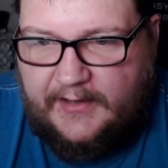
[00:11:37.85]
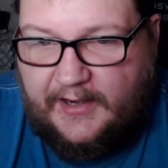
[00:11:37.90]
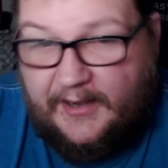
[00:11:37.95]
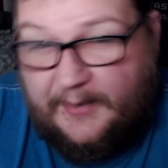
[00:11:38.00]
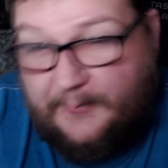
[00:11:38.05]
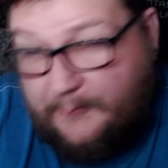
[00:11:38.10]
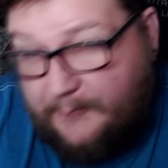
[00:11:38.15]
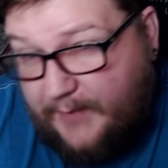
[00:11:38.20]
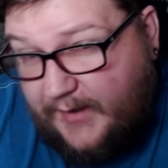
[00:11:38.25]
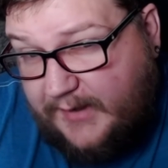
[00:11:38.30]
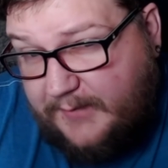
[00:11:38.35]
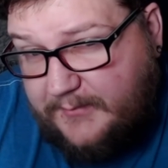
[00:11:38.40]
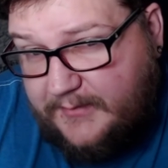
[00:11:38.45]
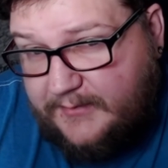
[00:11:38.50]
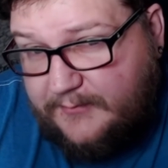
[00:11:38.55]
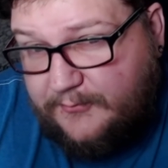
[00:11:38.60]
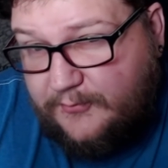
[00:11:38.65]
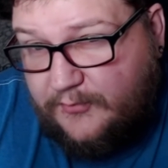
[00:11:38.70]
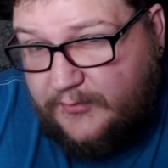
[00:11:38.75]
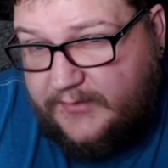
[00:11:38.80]
And
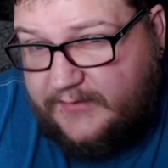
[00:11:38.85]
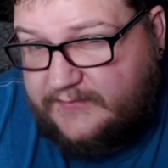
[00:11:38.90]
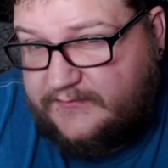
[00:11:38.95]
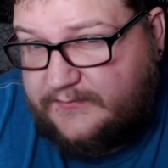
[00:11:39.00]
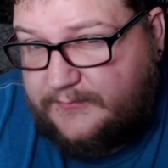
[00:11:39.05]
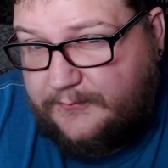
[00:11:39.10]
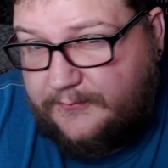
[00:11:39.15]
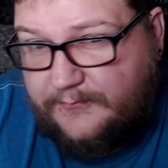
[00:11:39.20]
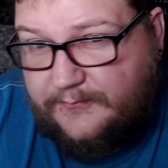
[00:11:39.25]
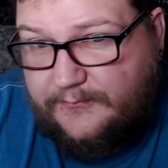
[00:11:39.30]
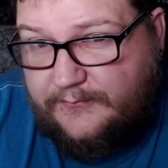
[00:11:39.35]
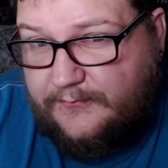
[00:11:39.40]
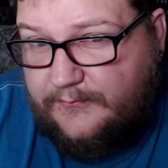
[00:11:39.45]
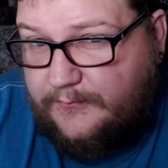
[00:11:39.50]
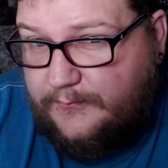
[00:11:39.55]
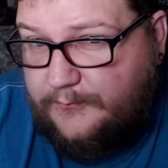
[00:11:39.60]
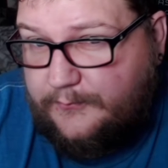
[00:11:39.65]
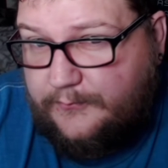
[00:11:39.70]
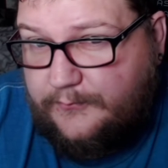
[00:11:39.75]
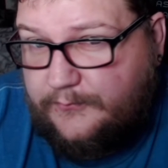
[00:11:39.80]
maybe we'll get some
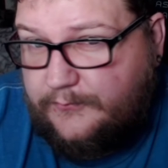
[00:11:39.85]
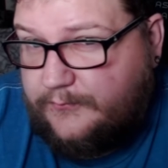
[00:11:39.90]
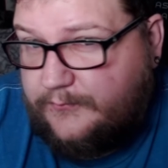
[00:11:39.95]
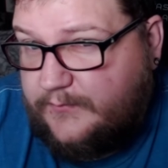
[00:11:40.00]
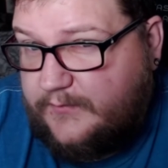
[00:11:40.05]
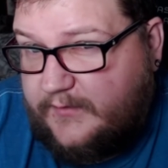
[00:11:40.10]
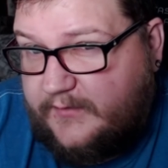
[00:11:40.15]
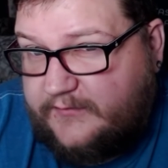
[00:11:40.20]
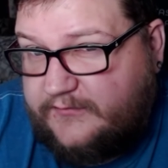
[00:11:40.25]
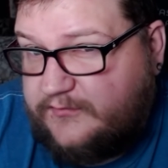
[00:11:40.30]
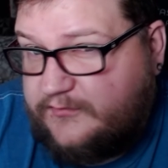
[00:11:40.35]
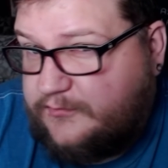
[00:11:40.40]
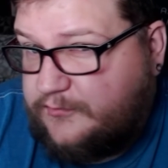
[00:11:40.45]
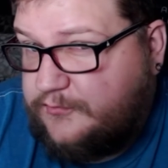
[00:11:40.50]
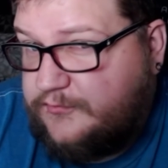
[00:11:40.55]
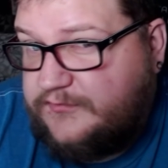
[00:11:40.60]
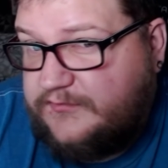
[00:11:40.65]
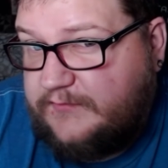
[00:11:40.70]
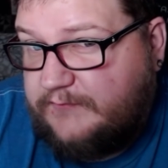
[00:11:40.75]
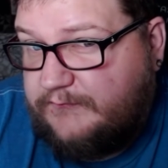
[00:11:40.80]

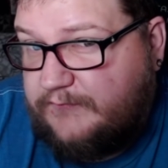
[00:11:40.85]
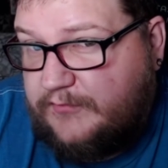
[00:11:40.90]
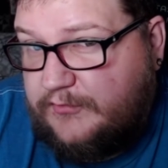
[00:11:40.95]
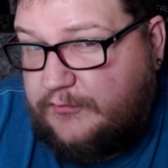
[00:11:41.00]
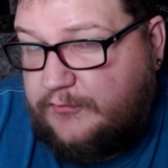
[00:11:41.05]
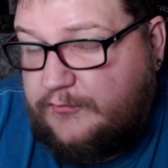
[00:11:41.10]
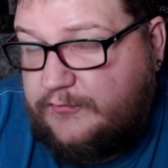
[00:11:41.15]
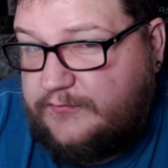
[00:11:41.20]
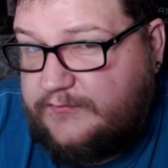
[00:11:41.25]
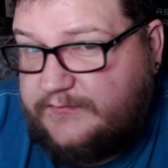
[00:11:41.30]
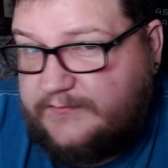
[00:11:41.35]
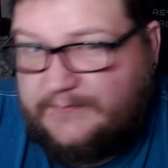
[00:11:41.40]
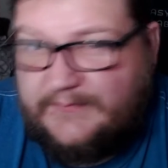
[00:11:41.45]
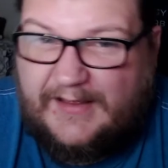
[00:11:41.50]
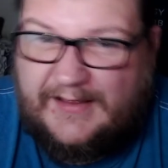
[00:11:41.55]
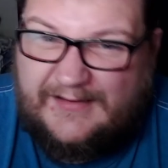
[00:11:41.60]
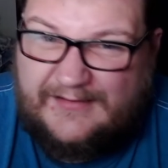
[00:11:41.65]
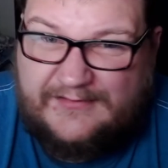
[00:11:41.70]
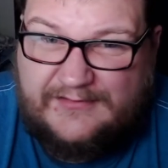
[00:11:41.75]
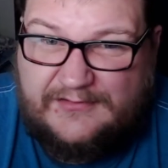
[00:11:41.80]
exclusive news,
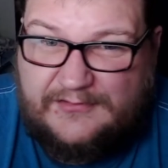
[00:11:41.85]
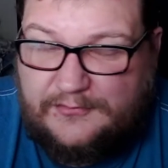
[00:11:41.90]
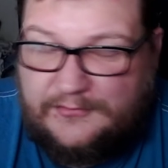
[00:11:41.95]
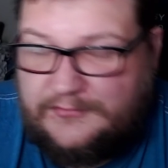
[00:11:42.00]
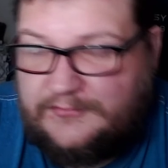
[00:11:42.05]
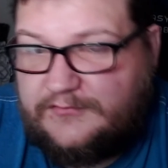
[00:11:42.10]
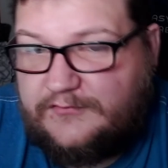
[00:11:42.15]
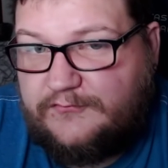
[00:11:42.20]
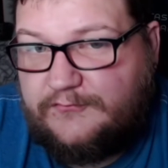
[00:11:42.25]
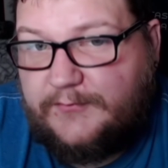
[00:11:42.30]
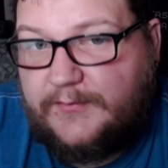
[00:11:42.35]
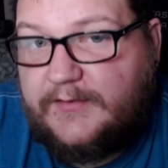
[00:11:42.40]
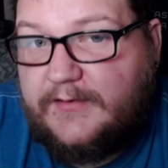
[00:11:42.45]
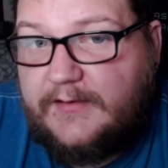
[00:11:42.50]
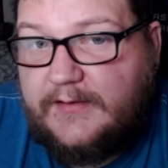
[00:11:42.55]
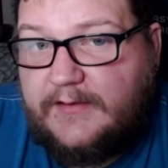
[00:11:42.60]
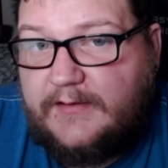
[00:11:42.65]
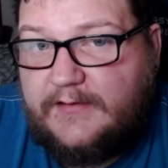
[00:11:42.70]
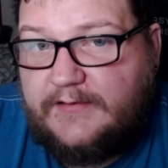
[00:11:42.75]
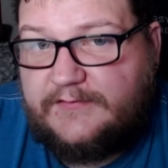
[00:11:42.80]
not exclusive, but
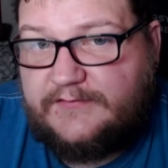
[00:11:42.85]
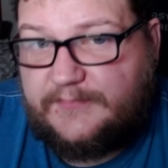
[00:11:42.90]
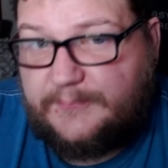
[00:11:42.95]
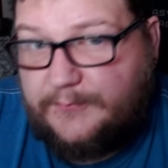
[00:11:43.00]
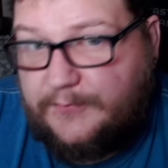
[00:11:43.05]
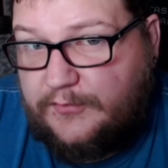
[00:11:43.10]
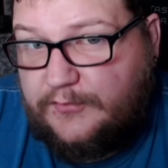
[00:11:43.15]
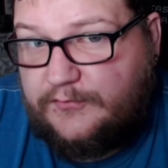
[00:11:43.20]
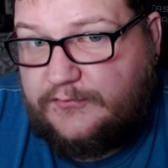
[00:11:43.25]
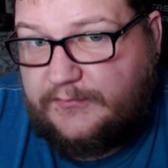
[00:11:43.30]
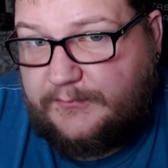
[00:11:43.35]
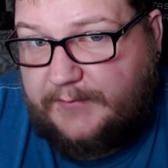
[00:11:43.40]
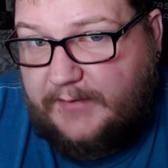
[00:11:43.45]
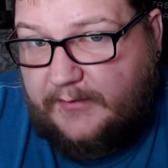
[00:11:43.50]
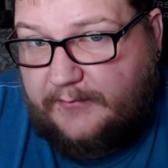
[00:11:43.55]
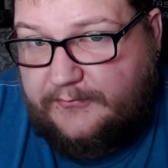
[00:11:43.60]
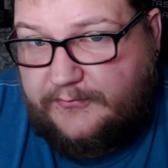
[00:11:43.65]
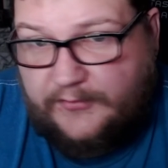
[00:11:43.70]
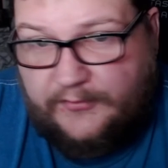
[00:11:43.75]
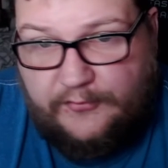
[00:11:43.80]
some news
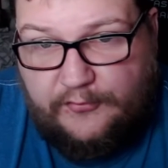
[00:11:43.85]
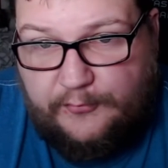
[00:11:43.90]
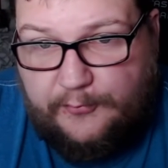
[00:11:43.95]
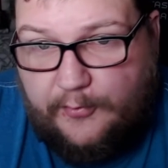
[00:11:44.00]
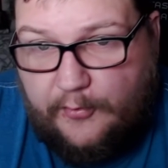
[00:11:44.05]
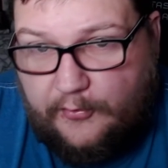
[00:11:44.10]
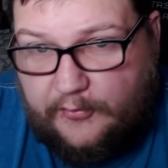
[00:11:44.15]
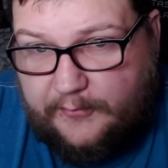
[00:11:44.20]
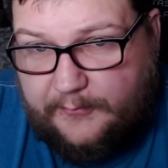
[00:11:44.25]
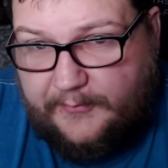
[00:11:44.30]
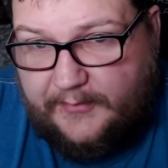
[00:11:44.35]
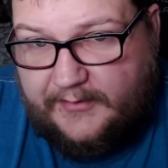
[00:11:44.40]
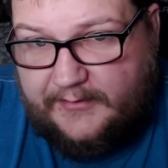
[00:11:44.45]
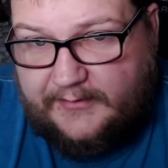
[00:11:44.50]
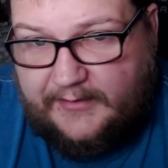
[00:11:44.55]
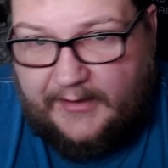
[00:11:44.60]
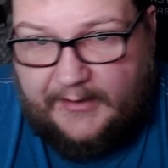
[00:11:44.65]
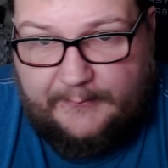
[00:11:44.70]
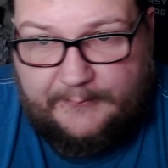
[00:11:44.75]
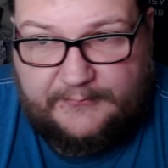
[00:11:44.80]
about the new
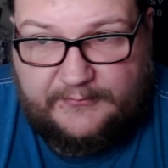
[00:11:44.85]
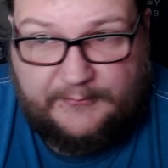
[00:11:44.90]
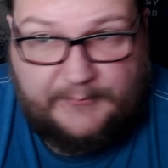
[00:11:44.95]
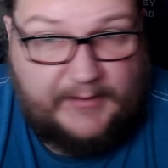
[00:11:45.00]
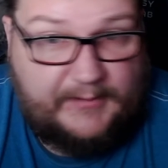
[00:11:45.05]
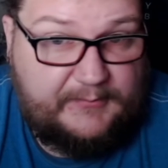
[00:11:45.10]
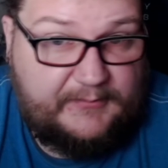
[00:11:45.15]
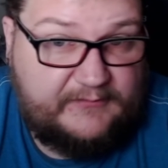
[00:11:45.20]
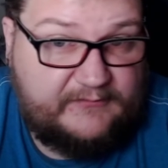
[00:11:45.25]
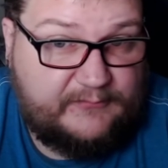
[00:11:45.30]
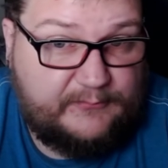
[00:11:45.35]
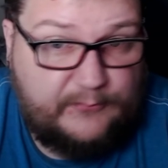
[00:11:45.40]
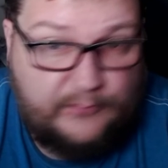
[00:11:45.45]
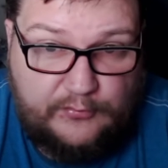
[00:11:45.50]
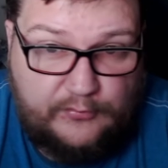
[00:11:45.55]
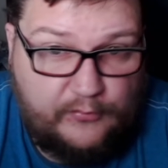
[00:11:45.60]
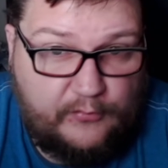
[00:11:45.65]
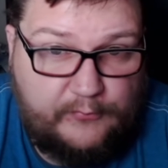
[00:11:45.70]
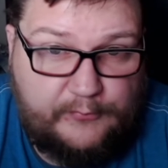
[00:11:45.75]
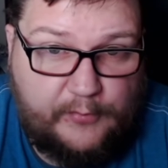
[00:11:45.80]
Pokemon games and maybe some
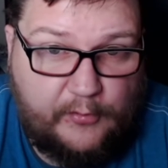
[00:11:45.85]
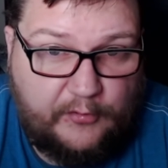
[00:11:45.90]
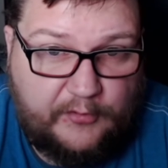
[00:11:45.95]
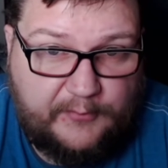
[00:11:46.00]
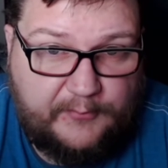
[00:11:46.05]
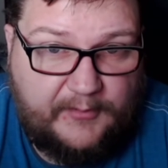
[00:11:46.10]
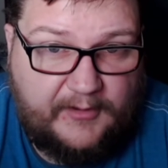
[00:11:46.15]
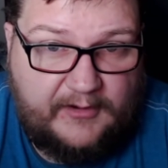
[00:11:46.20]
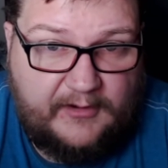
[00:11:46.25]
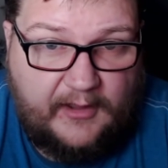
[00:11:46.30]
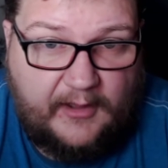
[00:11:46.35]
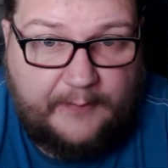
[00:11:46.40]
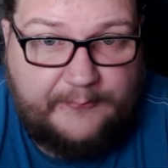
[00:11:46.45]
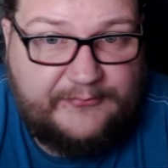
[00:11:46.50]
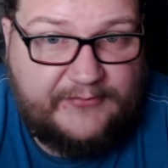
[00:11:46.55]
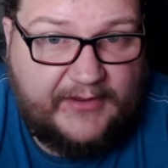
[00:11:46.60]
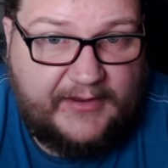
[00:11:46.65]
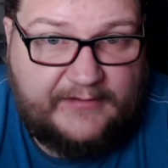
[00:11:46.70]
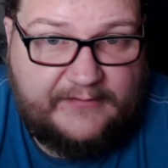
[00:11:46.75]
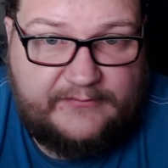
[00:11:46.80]
new Pokemon
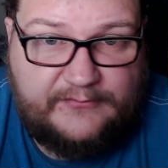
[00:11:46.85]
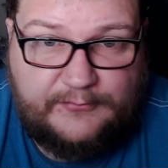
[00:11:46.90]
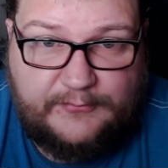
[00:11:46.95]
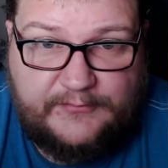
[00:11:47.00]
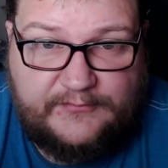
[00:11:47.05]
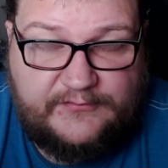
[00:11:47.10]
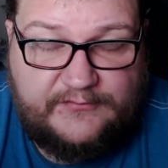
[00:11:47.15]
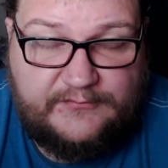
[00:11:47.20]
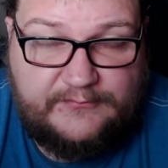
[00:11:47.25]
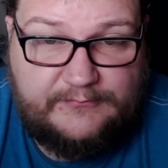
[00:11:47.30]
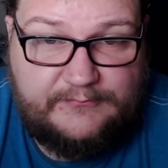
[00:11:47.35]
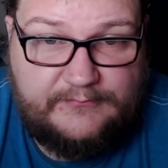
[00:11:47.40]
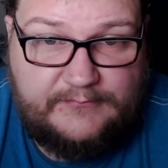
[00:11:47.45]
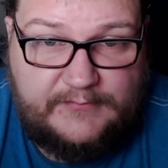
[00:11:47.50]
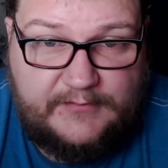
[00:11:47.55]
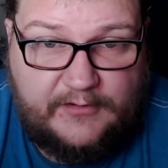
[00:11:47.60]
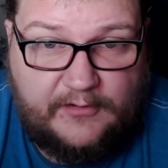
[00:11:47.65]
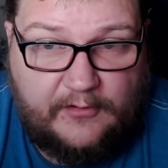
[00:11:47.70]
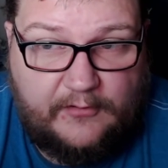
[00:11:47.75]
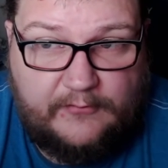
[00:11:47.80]
updates, which
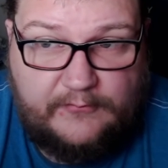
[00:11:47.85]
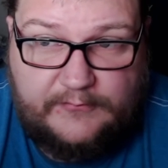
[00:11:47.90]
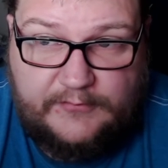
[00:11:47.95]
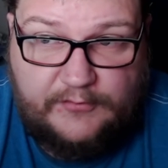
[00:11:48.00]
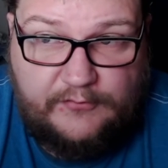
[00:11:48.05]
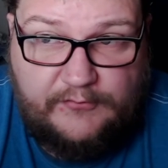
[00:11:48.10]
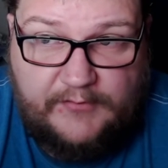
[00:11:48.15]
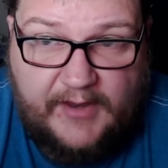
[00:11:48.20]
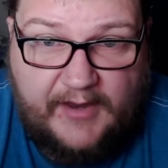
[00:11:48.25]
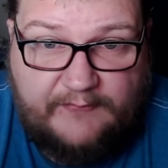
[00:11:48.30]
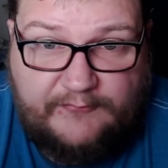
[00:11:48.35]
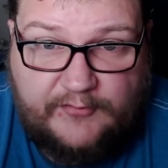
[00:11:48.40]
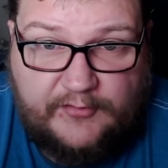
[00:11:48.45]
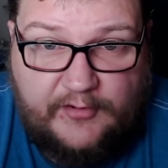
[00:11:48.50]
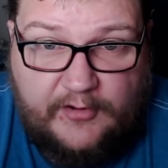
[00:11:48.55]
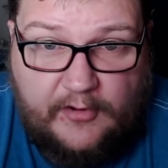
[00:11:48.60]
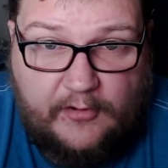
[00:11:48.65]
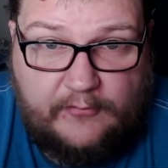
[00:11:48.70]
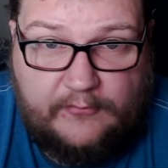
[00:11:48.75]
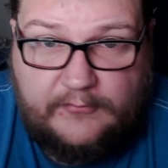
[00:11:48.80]
you know you never
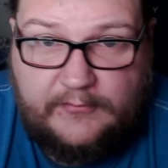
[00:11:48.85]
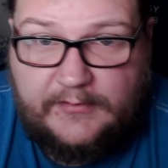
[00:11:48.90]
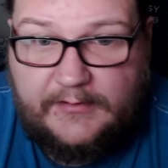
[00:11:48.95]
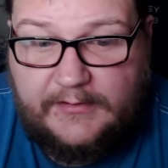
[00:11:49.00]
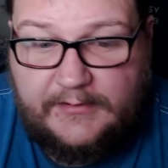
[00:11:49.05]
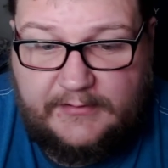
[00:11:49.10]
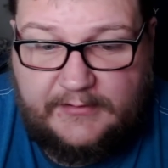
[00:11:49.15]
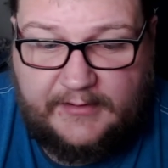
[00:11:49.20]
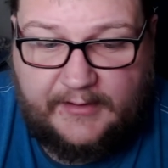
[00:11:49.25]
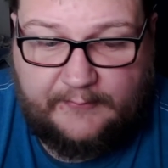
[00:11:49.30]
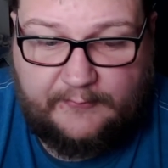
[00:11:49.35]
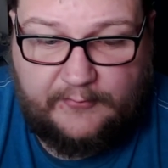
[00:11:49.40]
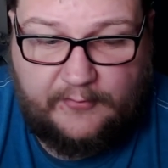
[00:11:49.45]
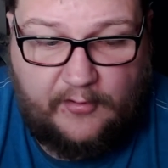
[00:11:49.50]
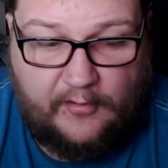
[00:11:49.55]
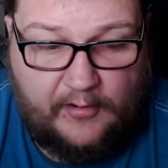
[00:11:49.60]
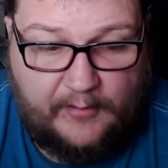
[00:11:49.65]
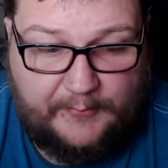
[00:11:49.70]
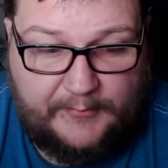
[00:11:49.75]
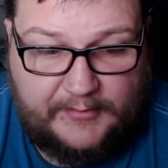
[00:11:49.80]
know. You never
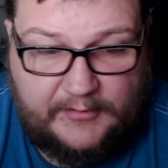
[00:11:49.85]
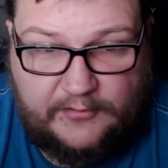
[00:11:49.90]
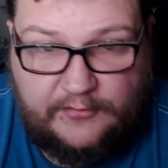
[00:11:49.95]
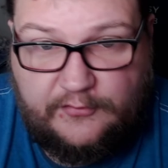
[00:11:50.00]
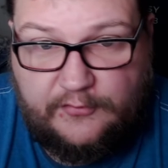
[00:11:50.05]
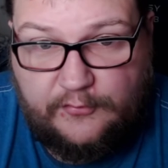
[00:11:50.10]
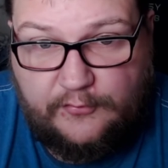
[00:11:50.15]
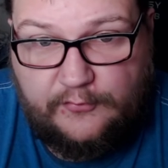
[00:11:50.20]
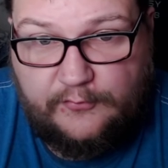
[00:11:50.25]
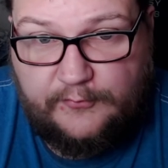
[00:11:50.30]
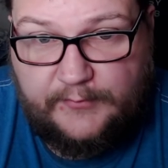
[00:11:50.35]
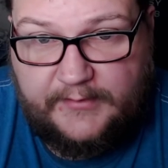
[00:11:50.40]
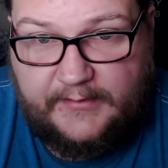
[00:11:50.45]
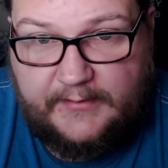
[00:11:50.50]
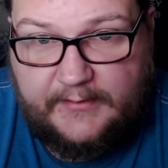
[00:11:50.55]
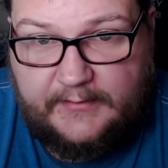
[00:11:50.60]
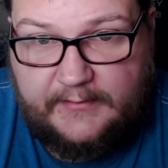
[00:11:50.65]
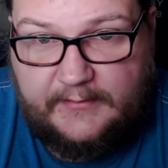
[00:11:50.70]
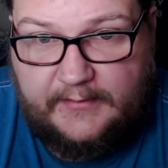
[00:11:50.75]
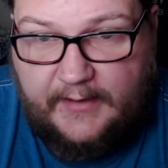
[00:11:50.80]
know. I mean, you do. We
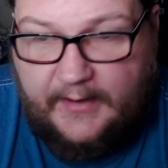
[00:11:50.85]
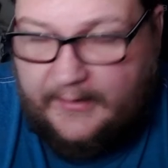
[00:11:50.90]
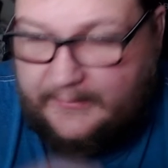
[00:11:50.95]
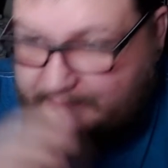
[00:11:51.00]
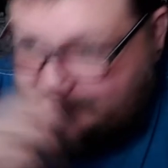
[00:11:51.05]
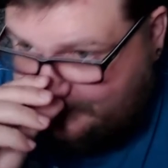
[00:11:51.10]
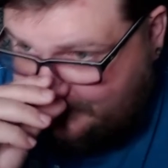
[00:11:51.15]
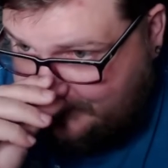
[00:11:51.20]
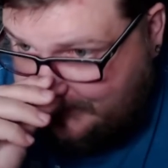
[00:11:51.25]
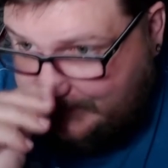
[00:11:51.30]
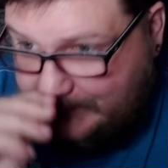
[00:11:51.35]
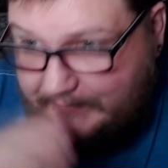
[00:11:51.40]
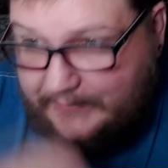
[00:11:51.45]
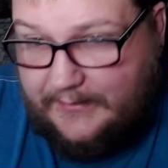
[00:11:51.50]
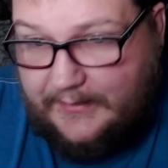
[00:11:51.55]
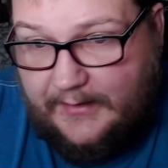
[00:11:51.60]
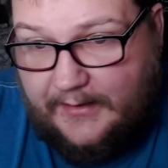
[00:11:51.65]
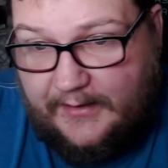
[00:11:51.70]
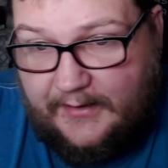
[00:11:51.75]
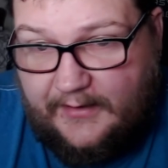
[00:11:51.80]
did get
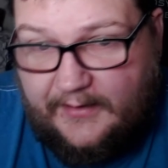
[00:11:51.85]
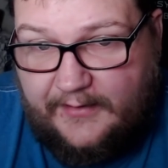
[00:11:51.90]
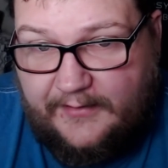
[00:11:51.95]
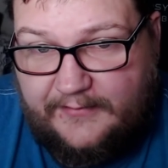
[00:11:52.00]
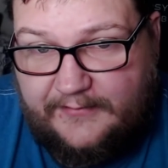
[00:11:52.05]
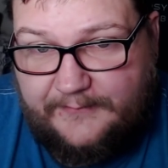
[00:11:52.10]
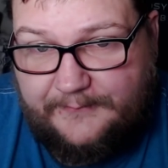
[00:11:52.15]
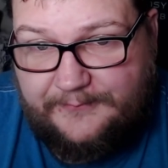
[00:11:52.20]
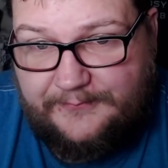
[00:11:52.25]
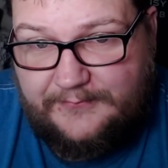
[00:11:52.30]
uh,